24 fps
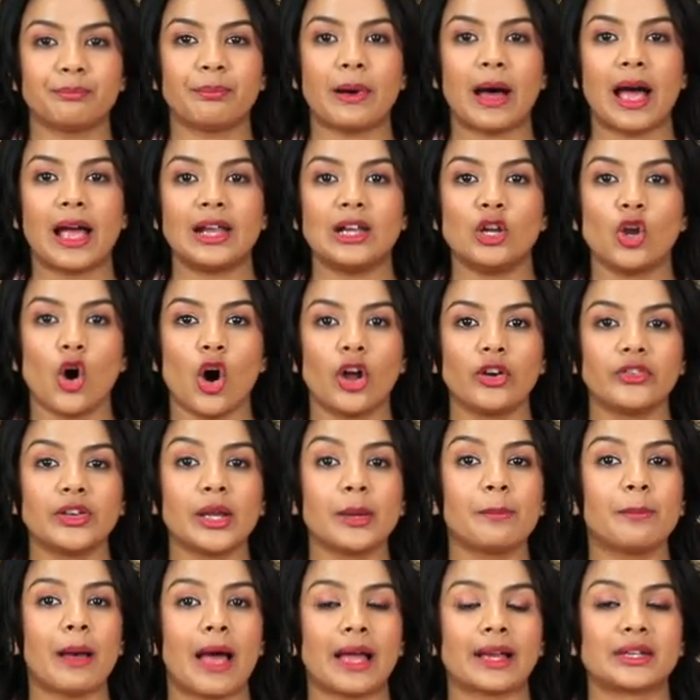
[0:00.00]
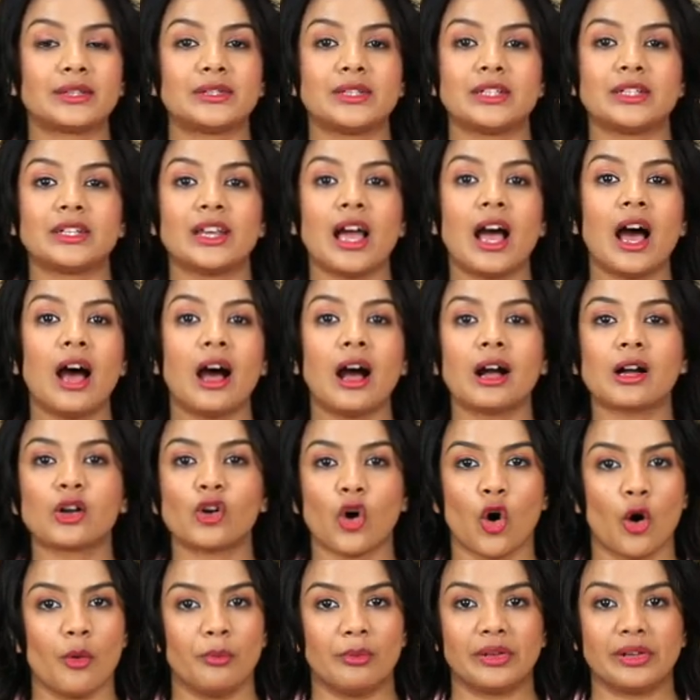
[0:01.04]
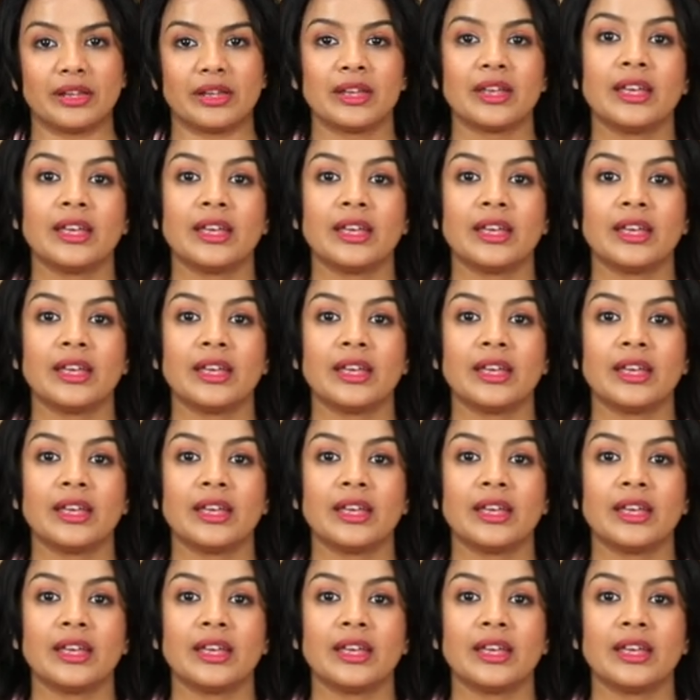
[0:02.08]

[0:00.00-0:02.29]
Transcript: pylori bacteria are common.